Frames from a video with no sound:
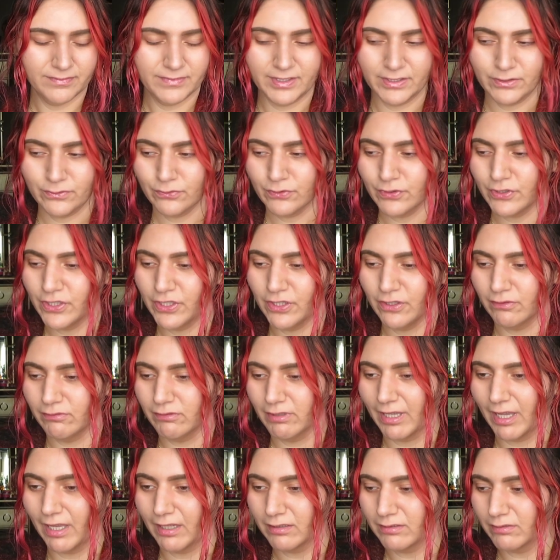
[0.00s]
This was cute.
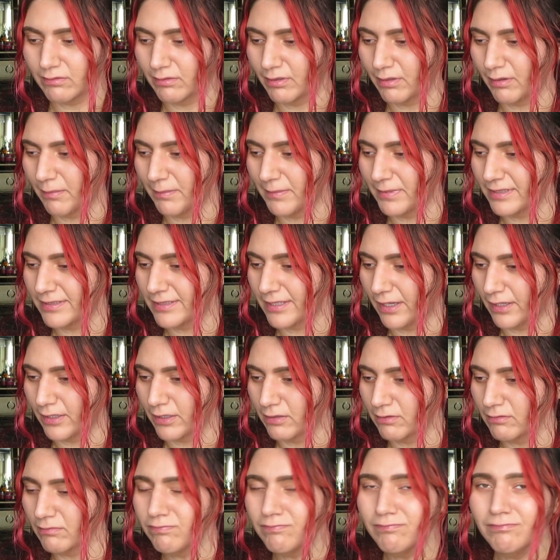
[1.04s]
Like, I don't know what you want me to tell
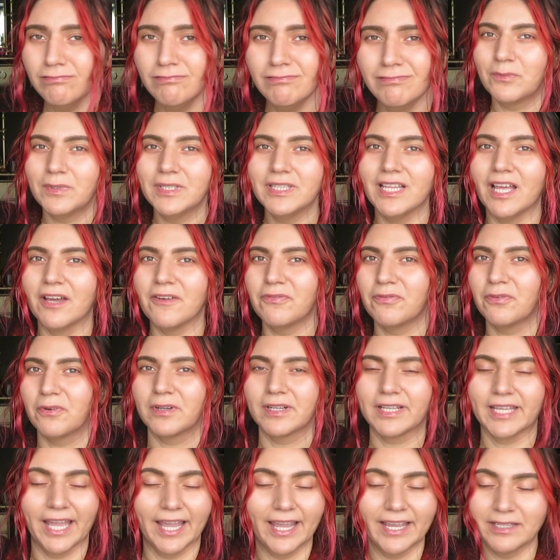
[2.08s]
you. We love
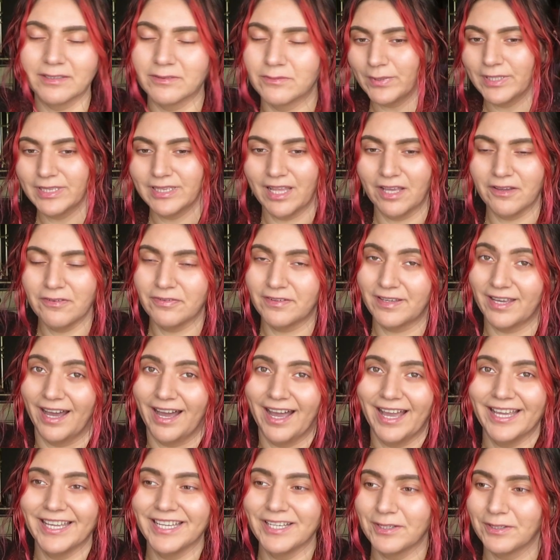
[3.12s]
4K. We love
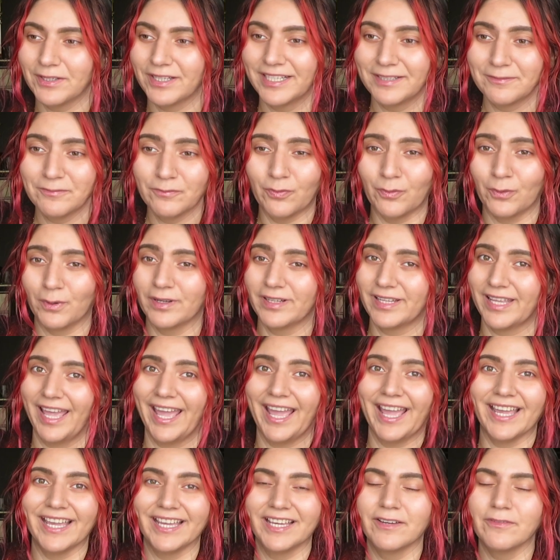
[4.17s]
Kai in
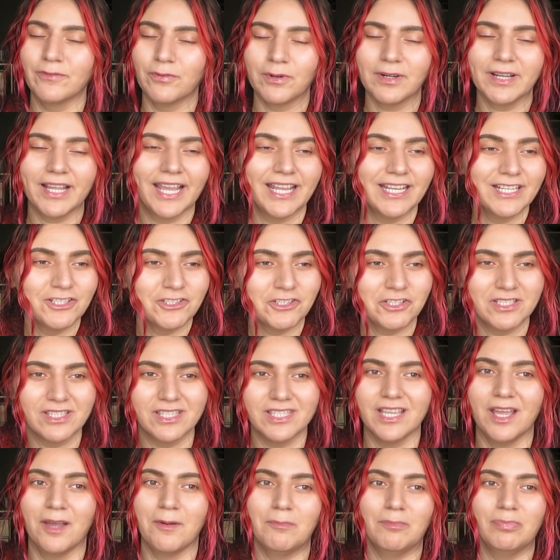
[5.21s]
4K. 4K is just
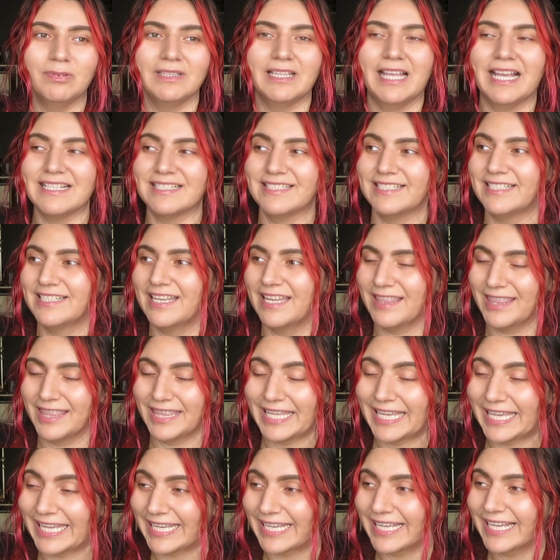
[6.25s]
a blessed
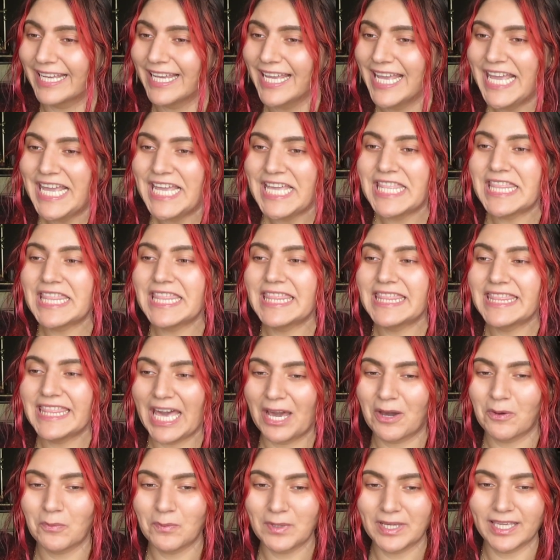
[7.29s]
thing
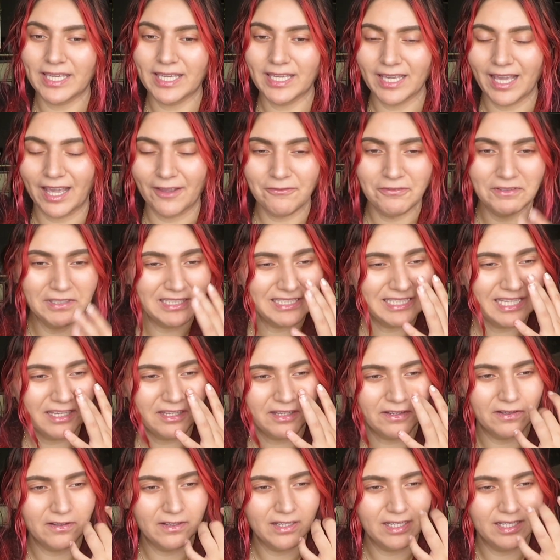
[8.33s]
that we, I feel like,
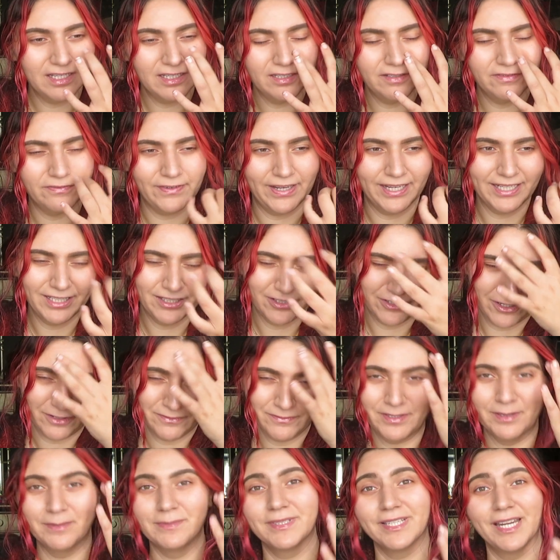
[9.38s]
take advantage
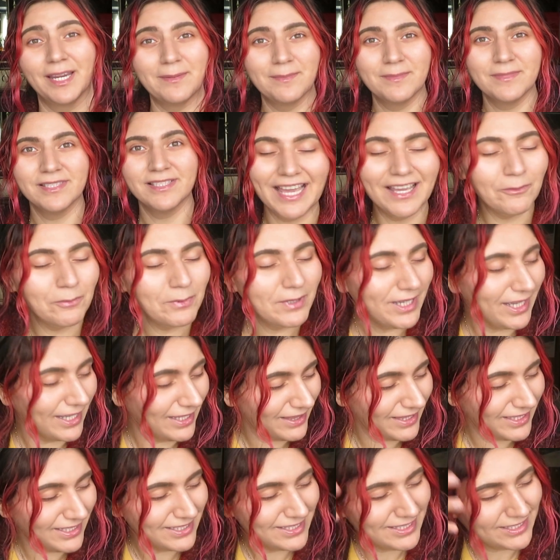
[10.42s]
of sometimes. We
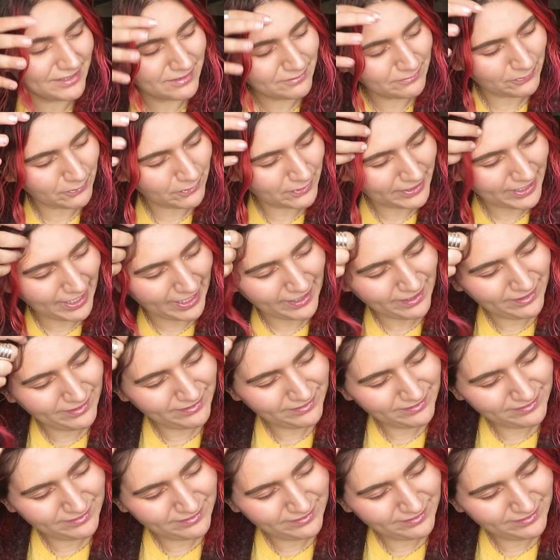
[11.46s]
got this in 4K.